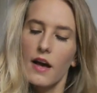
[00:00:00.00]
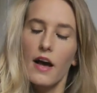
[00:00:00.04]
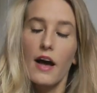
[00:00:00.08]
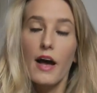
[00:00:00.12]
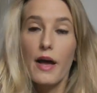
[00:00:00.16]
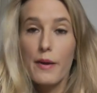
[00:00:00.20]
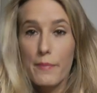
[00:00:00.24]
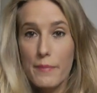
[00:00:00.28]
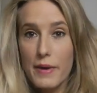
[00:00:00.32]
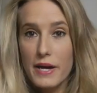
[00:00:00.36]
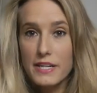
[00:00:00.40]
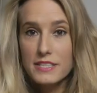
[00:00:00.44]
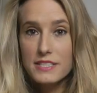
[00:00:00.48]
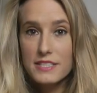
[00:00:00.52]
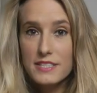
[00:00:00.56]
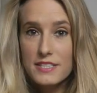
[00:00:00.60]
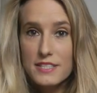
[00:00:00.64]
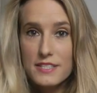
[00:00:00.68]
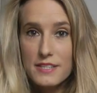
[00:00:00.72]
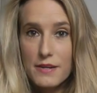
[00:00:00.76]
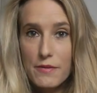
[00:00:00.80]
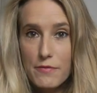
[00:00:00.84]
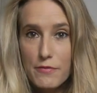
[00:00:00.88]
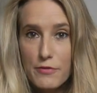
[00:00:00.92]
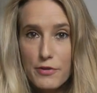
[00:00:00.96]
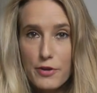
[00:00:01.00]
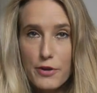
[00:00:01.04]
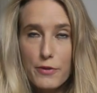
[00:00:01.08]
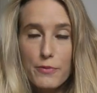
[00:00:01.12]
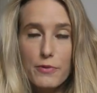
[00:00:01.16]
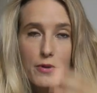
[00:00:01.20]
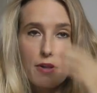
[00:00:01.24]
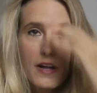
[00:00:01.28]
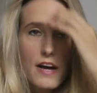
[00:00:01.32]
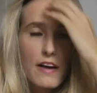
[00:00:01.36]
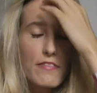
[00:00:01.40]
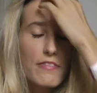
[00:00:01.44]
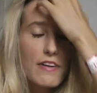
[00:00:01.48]
I imagine some of you
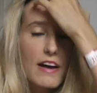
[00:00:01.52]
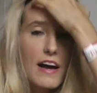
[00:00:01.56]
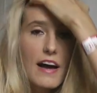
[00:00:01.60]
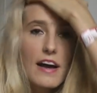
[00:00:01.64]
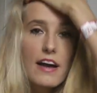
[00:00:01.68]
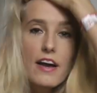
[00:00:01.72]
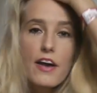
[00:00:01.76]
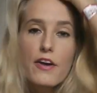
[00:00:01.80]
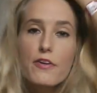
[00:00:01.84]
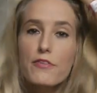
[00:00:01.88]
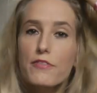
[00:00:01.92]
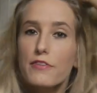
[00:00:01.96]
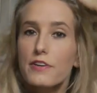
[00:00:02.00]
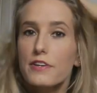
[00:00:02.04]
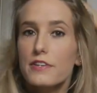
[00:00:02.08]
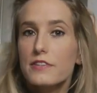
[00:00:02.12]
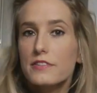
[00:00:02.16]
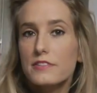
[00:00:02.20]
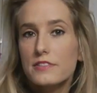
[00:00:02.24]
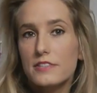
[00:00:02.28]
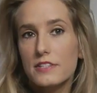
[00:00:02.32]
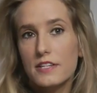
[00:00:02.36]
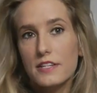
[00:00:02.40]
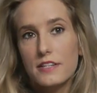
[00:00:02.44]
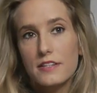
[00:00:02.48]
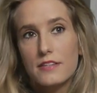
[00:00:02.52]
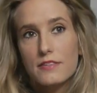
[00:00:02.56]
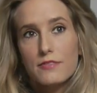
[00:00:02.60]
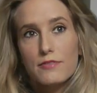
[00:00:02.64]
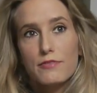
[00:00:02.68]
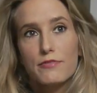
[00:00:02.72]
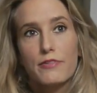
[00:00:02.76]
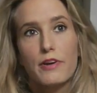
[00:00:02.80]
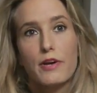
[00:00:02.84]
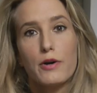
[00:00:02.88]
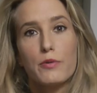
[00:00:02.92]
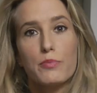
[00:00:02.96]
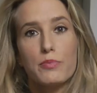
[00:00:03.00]
will have hangovers and
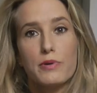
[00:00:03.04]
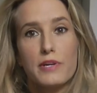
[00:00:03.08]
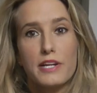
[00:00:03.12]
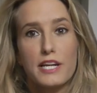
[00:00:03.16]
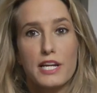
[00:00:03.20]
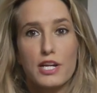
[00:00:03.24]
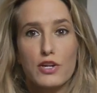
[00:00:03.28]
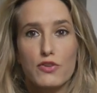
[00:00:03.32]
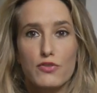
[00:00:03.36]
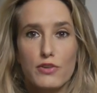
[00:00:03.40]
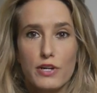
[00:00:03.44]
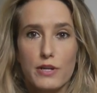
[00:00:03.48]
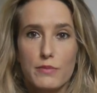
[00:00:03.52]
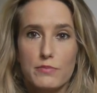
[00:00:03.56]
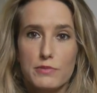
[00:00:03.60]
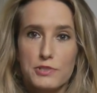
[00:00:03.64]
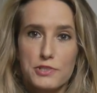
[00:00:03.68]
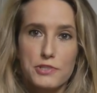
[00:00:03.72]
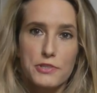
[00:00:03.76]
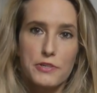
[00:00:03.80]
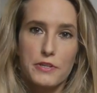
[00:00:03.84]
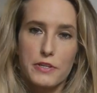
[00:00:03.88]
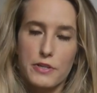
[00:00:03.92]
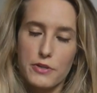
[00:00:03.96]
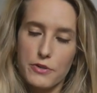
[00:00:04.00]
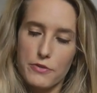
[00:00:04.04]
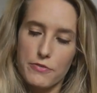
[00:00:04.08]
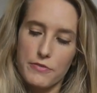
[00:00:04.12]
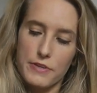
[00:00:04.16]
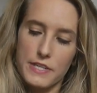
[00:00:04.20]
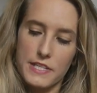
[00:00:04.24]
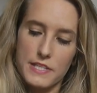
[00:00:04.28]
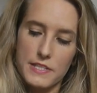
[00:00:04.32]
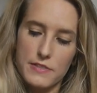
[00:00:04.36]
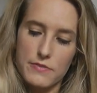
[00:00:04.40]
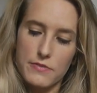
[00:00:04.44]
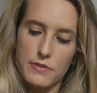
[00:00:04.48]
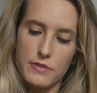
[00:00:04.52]
feel pretty grim during your
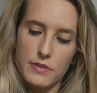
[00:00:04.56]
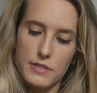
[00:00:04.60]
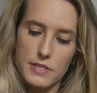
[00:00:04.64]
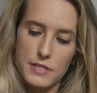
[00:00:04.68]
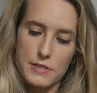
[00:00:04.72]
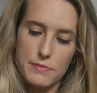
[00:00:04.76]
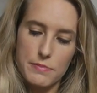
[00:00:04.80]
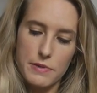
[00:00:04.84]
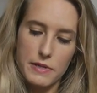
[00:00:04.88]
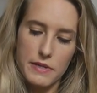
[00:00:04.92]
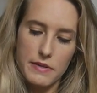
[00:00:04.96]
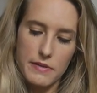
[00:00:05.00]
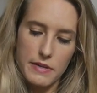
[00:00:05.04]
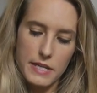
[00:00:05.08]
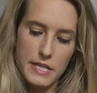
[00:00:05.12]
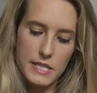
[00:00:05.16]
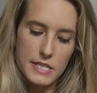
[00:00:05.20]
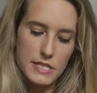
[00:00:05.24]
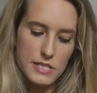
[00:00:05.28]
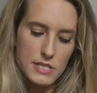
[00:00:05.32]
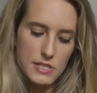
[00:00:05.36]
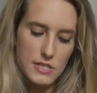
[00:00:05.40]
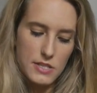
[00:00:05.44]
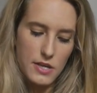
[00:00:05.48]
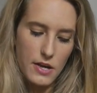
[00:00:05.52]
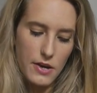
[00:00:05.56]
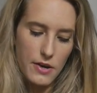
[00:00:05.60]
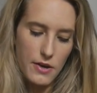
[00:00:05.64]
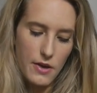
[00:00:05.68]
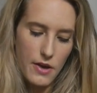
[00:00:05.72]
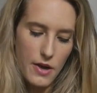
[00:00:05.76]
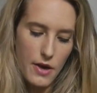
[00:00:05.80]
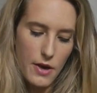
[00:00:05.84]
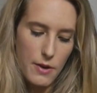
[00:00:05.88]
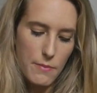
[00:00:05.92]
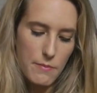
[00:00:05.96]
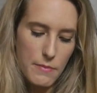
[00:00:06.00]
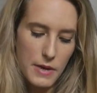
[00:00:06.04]
festival experience, so
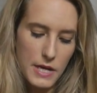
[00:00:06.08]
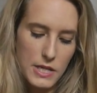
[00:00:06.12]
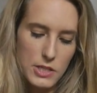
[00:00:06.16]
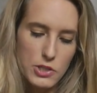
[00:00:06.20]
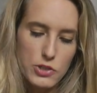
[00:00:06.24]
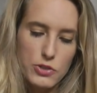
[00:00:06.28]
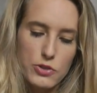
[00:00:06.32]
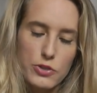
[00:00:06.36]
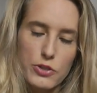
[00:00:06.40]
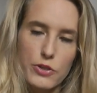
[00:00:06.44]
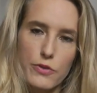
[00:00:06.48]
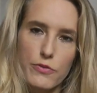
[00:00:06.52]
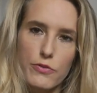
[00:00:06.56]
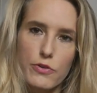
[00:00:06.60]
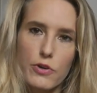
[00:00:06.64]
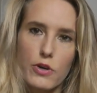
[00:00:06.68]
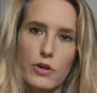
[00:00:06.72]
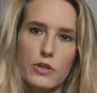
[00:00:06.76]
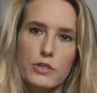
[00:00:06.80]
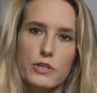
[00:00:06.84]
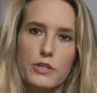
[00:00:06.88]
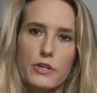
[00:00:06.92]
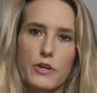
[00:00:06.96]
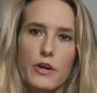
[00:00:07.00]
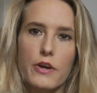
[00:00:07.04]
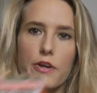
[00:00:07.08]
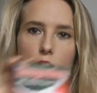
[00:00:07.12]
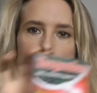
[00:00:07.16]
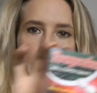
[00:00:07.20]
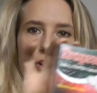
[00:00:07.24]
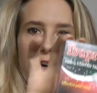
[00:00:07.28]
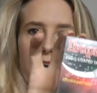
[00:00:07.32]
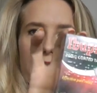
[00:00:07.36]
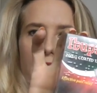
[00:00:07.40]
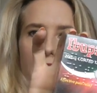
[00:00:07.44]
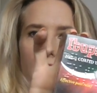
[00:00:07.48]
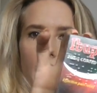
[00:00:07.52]
make sure you've got, you know, your